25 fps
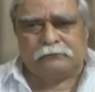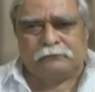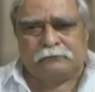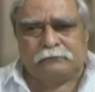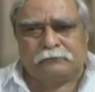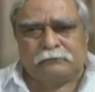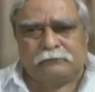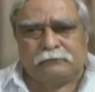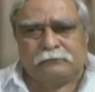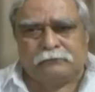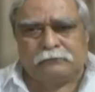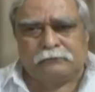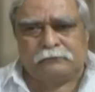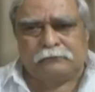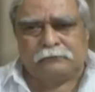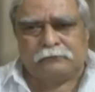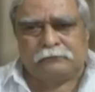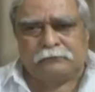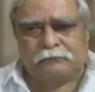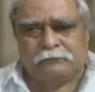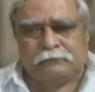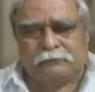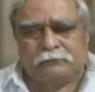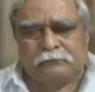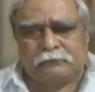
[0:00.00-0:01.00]

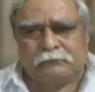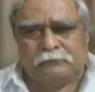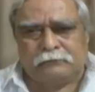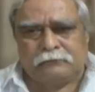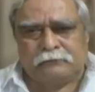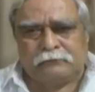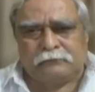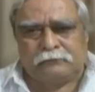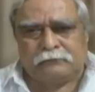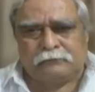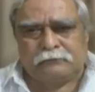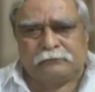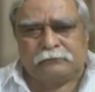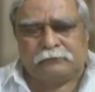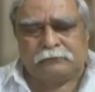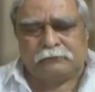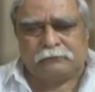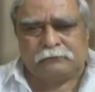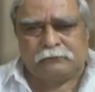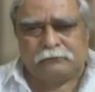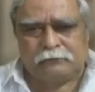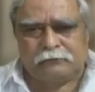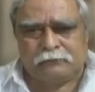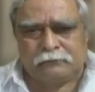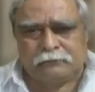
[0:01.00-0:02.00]

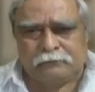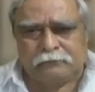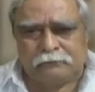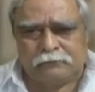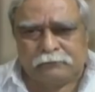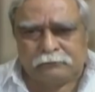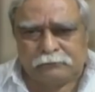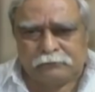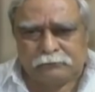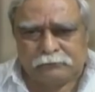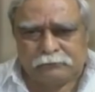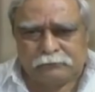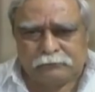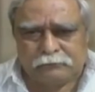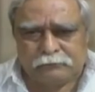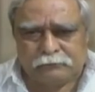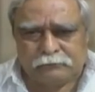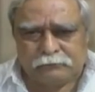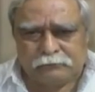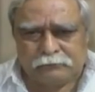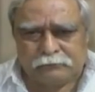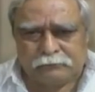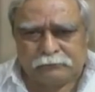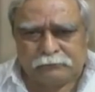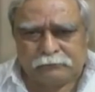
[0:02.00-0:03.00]

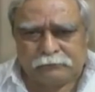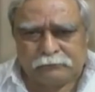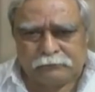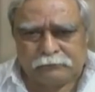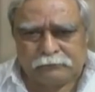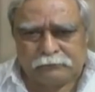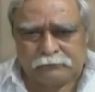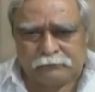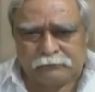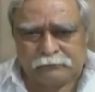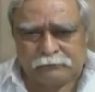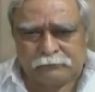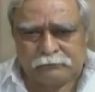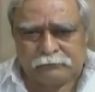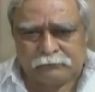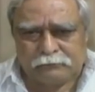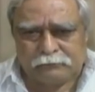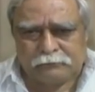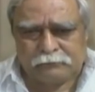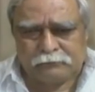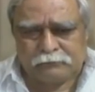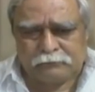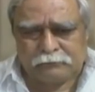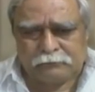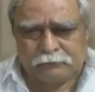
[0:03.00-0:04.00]

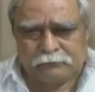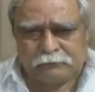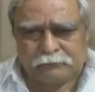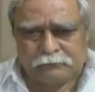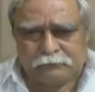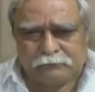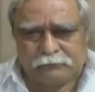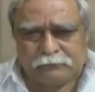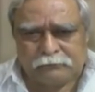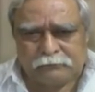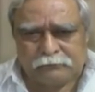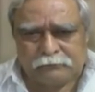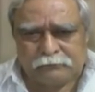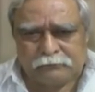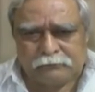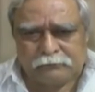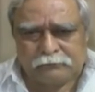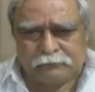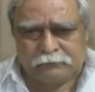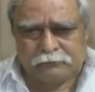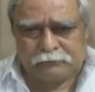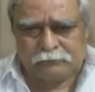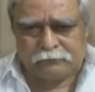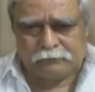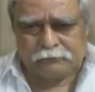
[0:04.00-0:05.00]

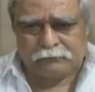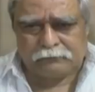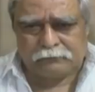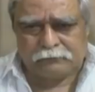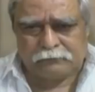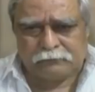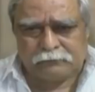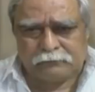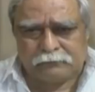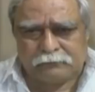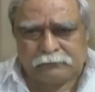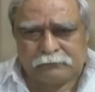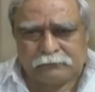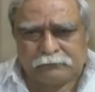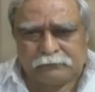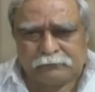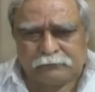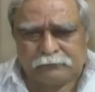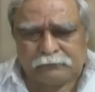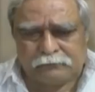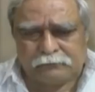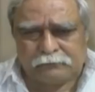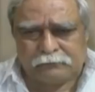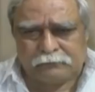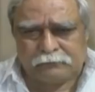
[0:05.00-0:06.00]

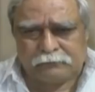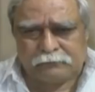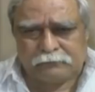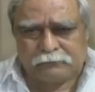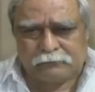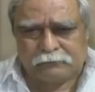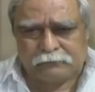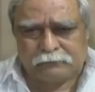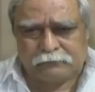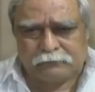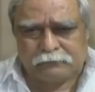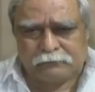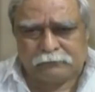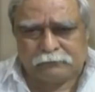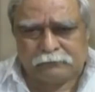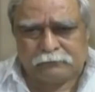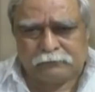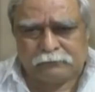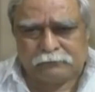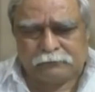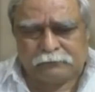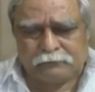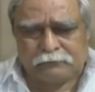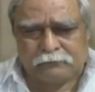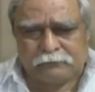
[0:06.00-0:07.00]

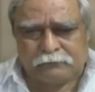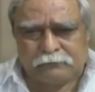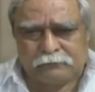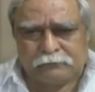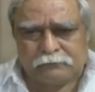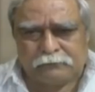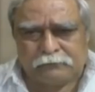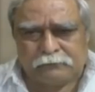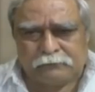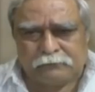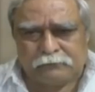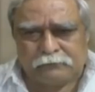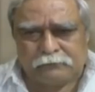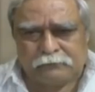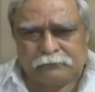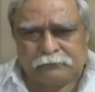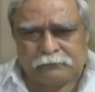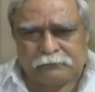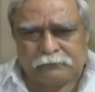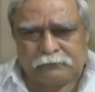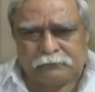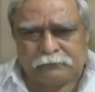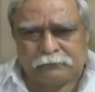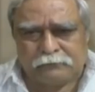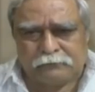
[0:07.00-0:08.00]
(silent)